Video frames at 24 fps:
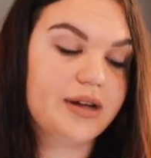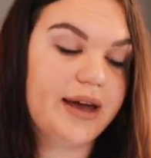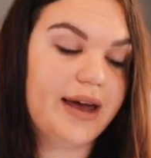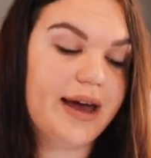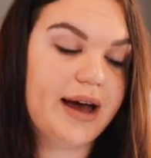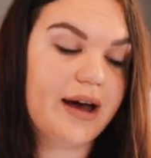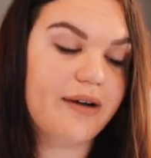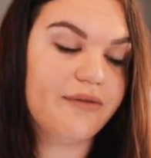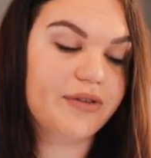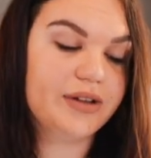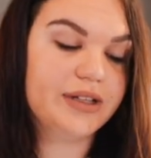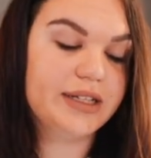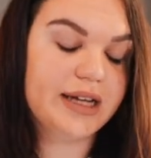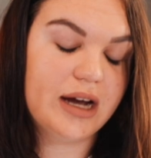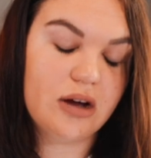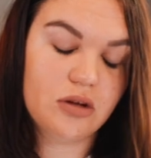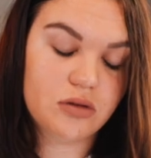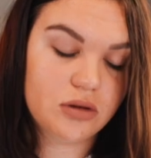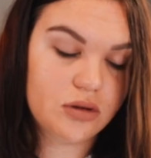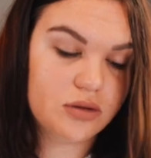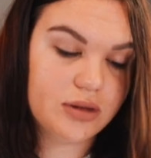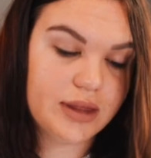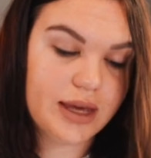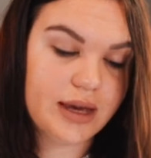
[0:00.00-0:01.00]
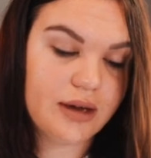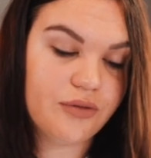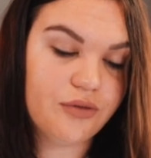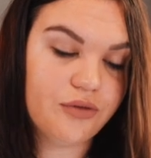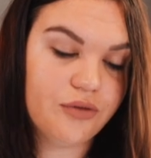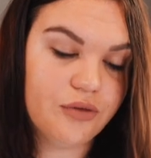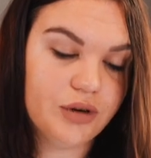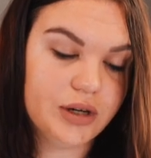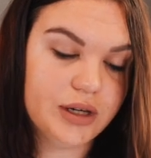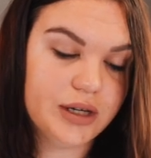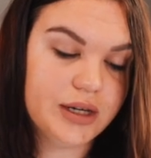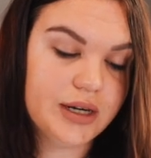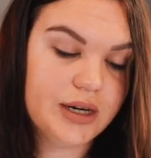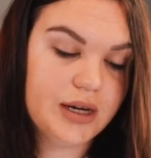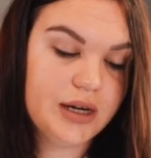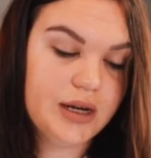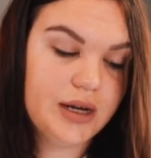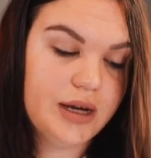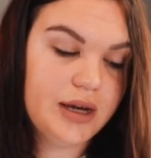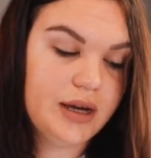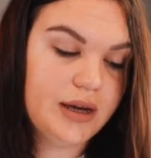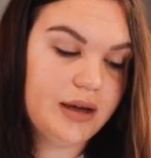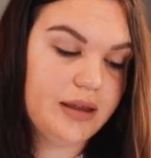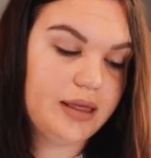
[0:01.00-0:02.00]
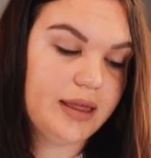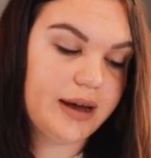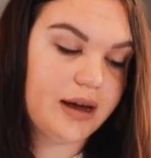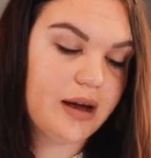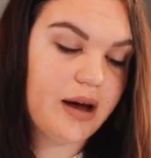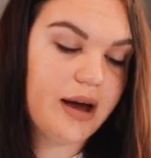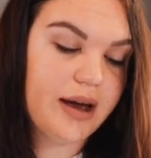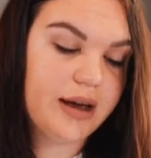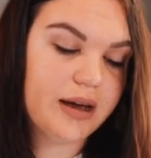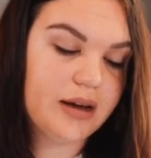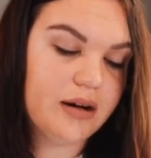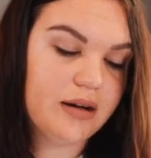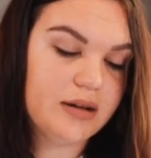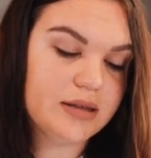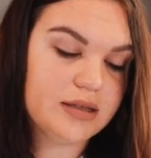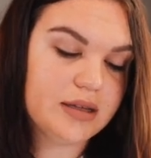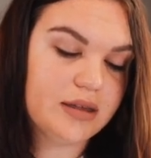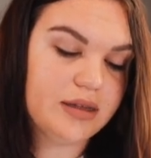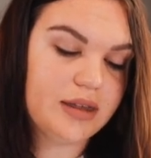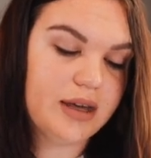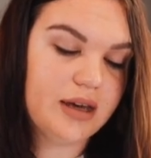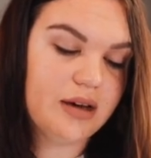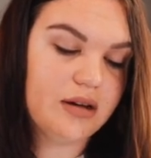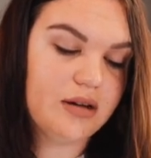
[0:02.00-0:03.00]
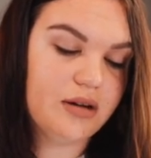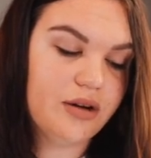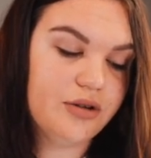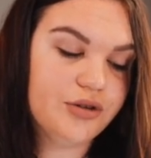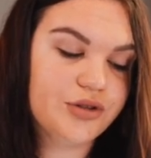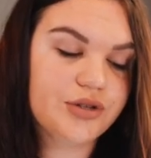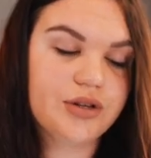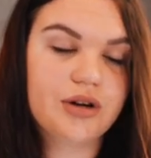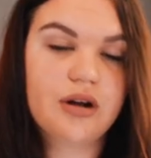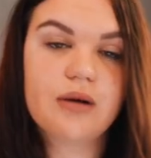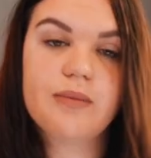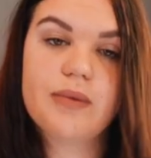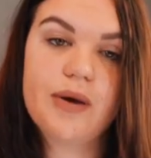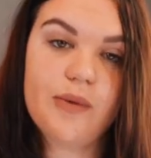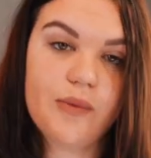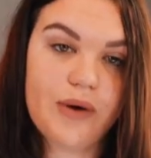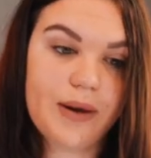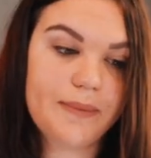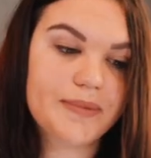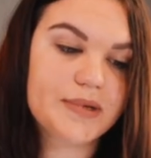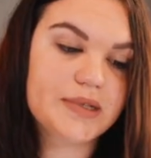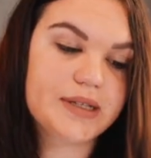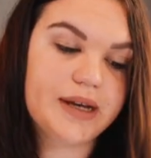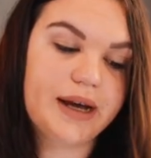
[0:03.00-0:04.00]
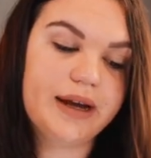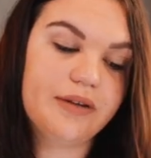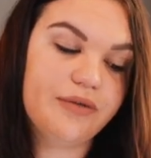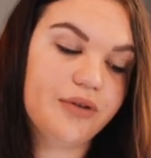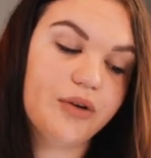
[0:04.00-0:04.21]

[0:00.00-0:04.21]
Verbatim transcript: I have a download thing for like icons and thing on Notion on my website.